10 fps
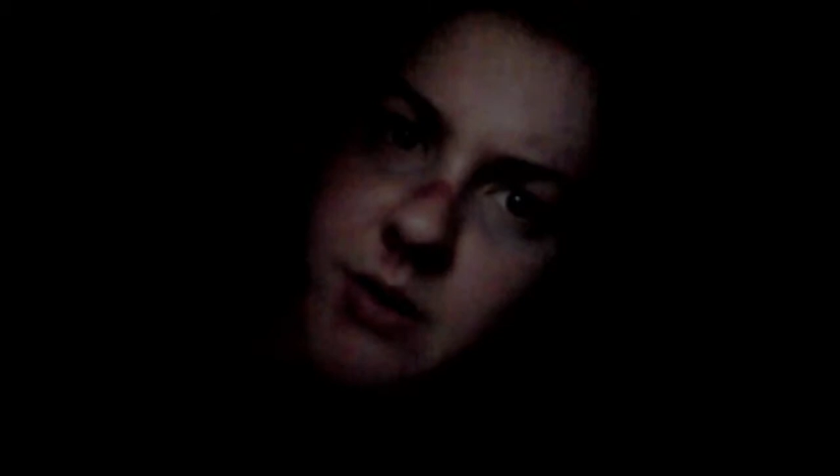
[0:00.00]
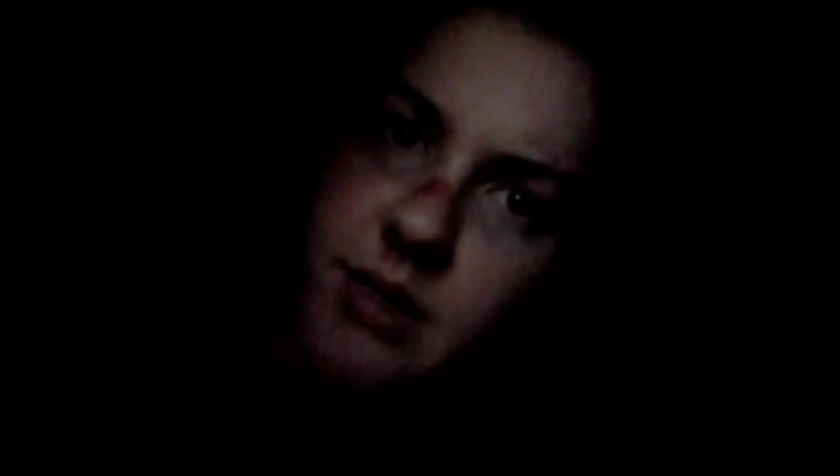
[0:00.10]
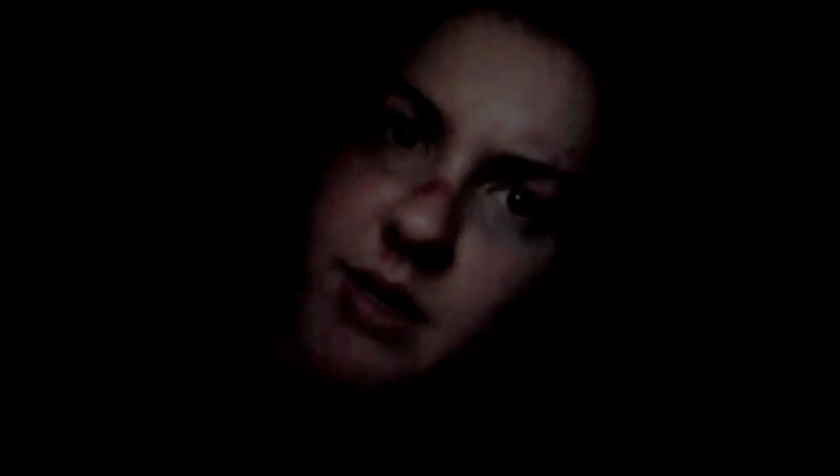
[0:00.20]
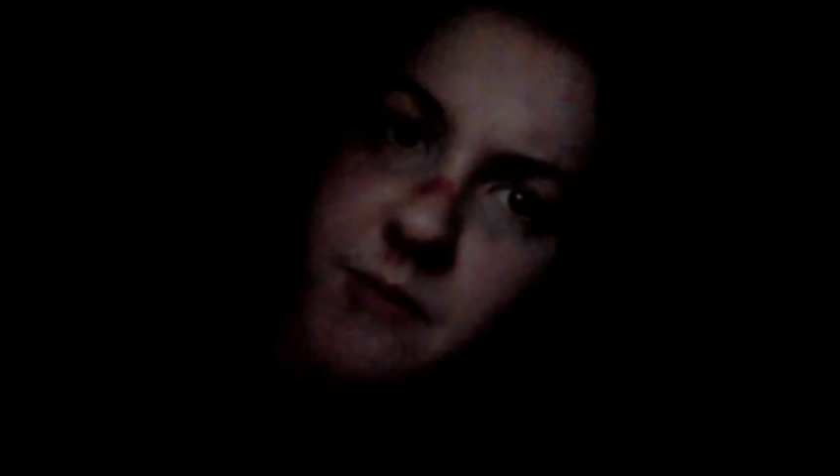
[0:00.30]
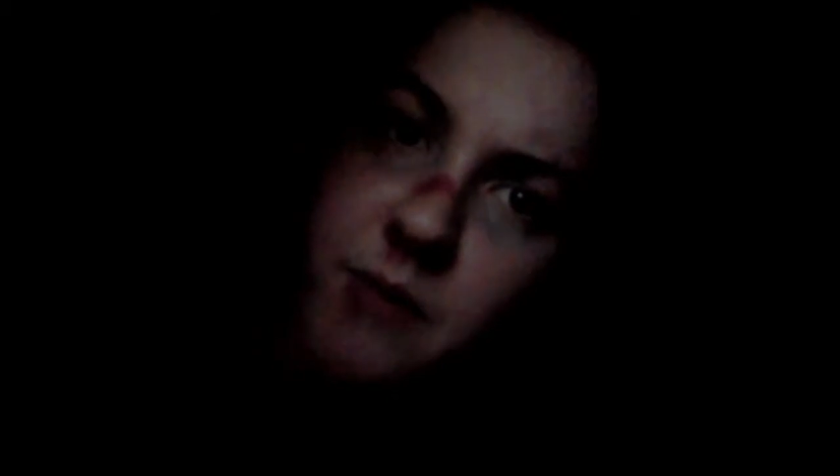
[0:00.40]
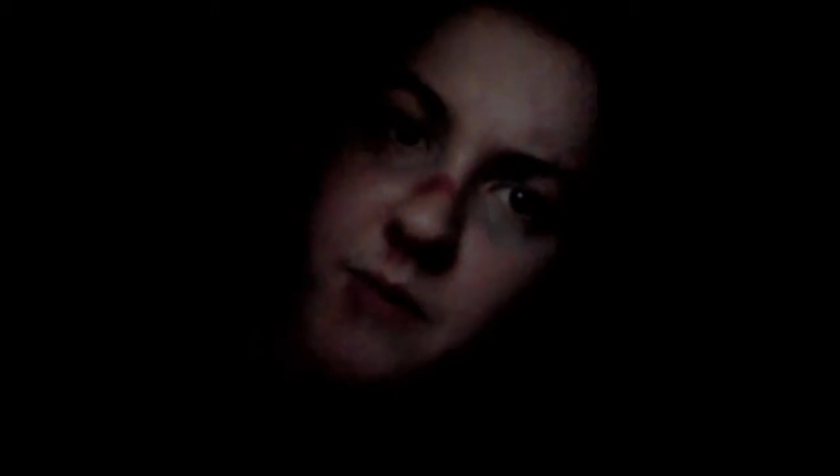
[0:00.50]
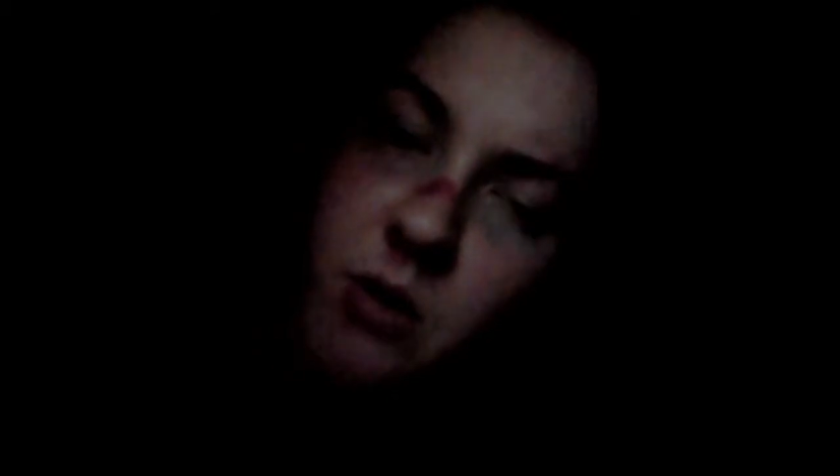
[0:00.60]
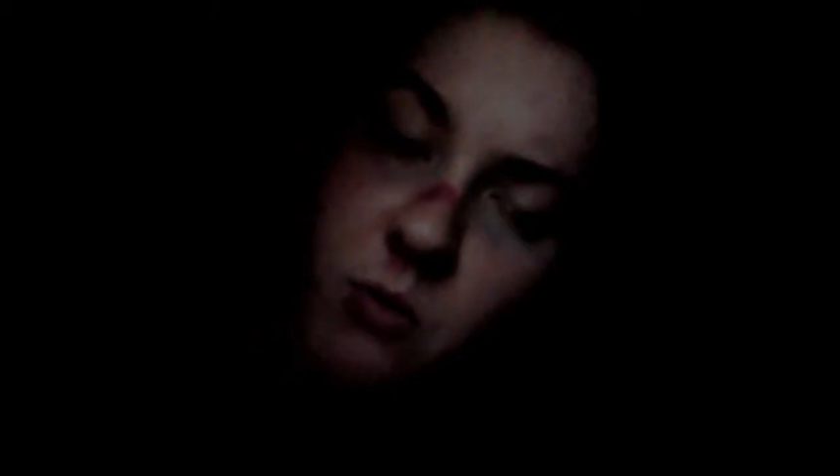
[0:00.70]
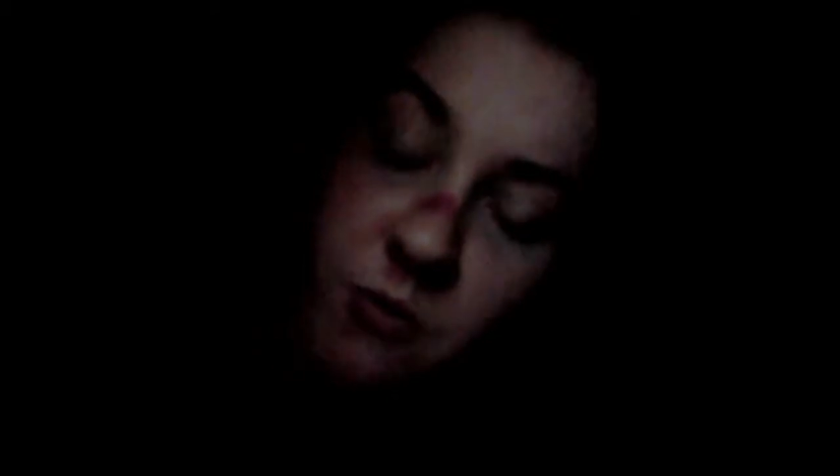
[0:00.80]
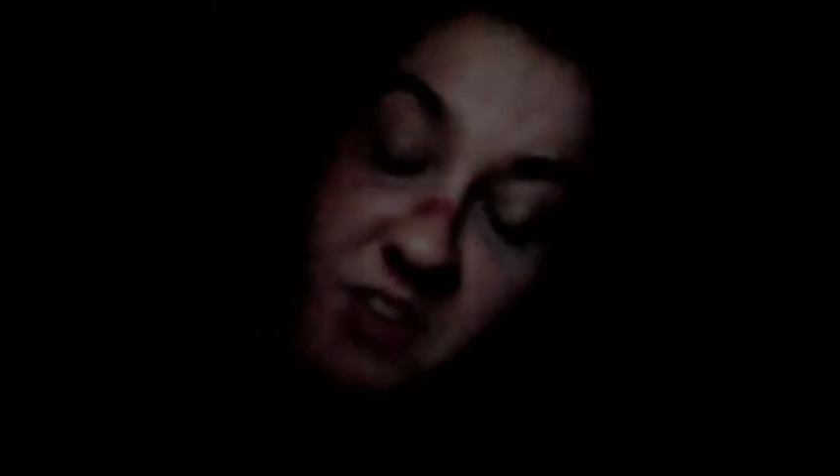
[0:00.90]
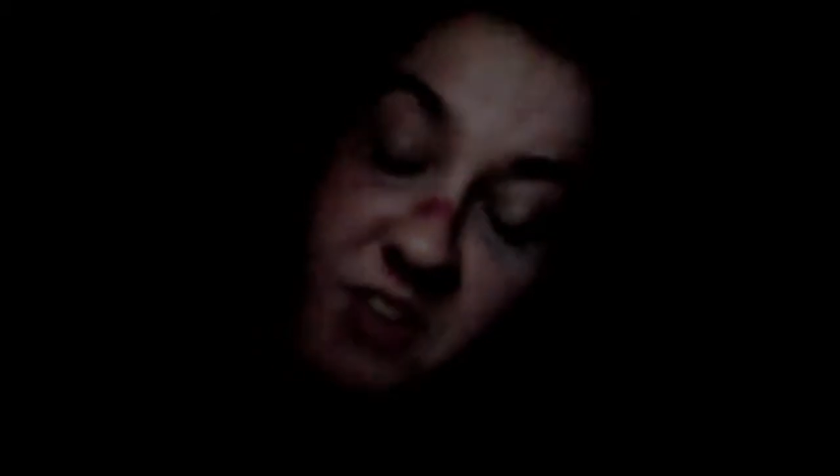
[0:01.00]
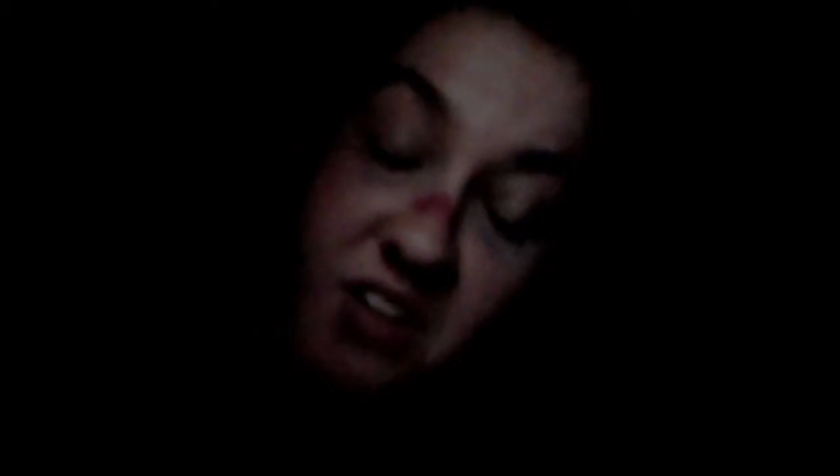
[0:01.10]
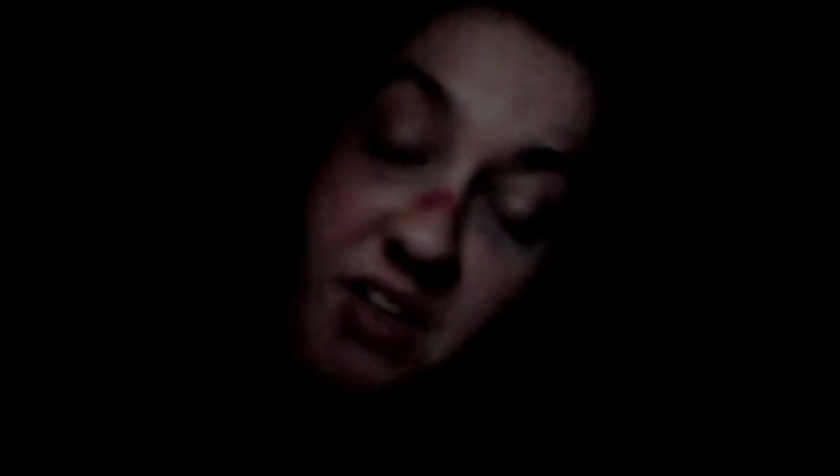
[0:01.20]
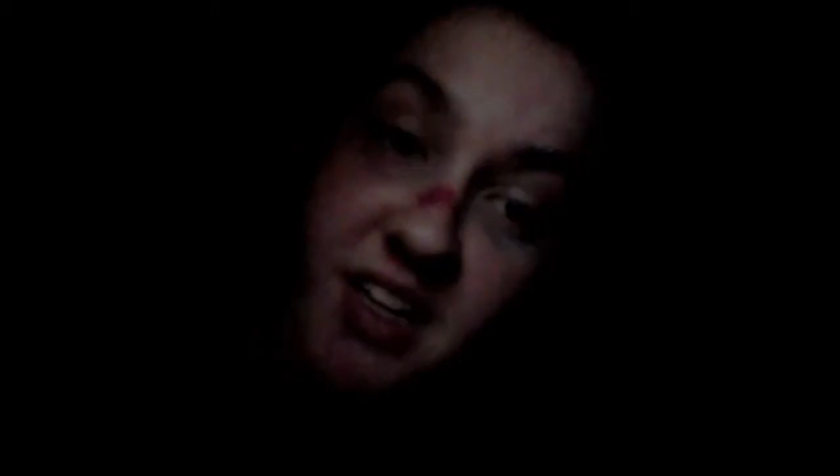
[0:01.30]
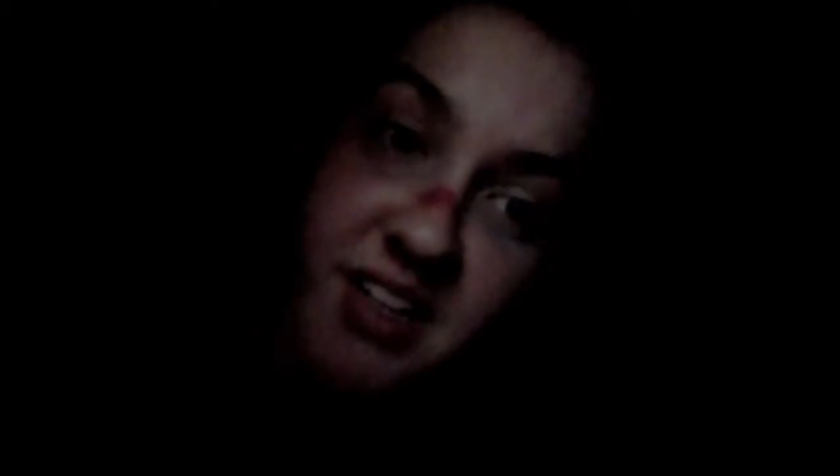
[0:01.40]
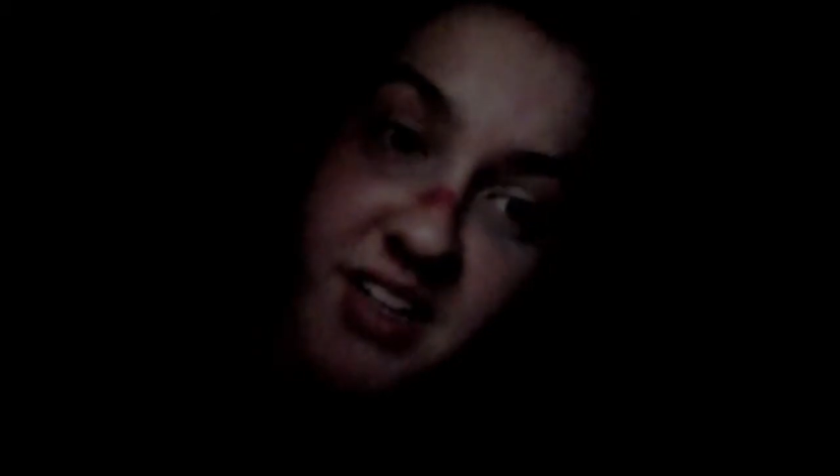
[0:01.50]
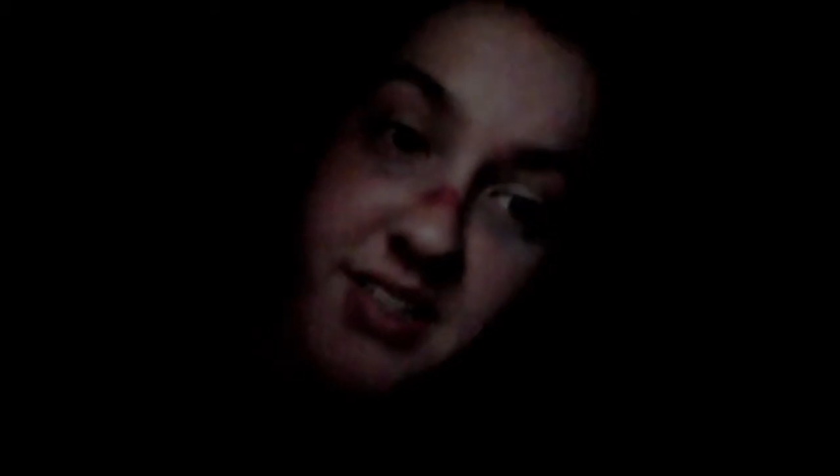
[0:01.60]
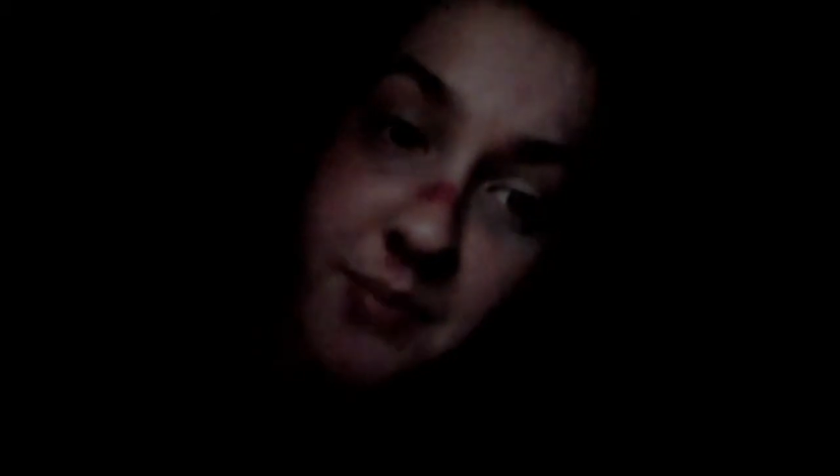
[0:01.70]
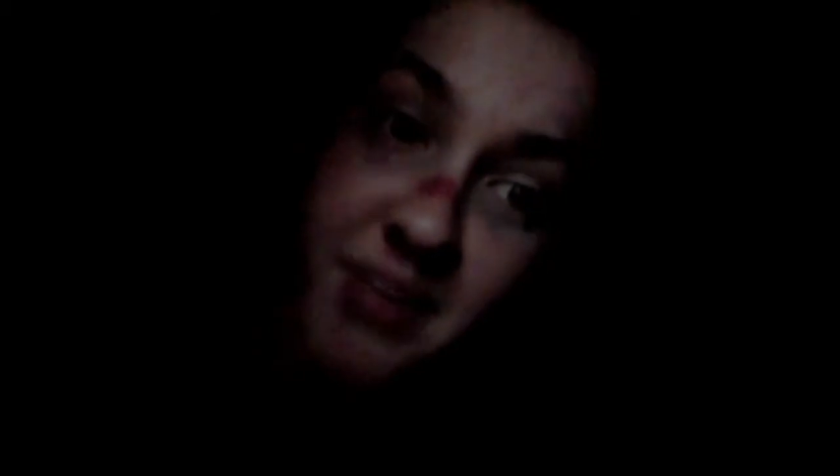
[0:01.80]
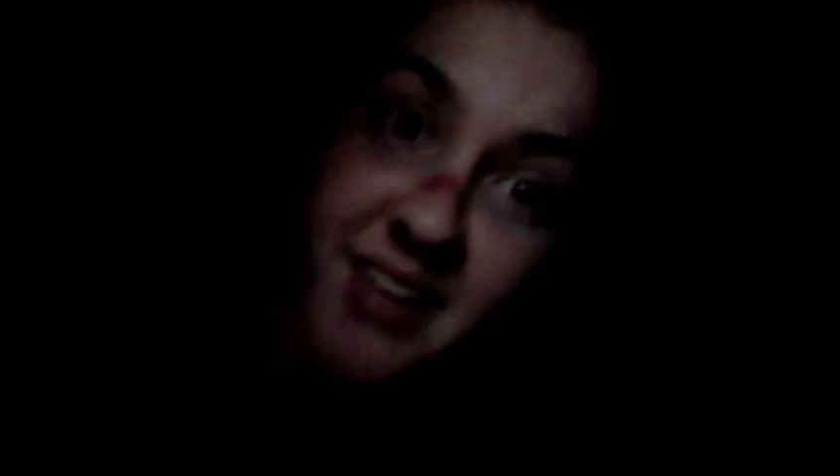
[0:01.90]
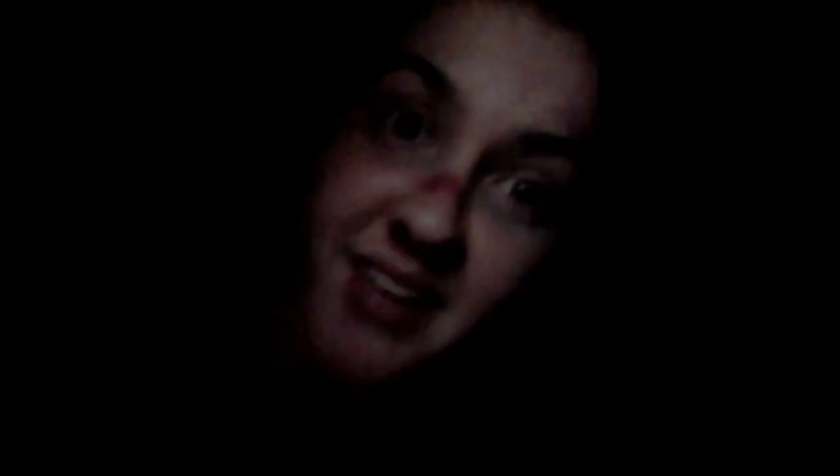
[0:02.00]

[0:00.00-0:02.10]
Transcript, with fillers: if you feel something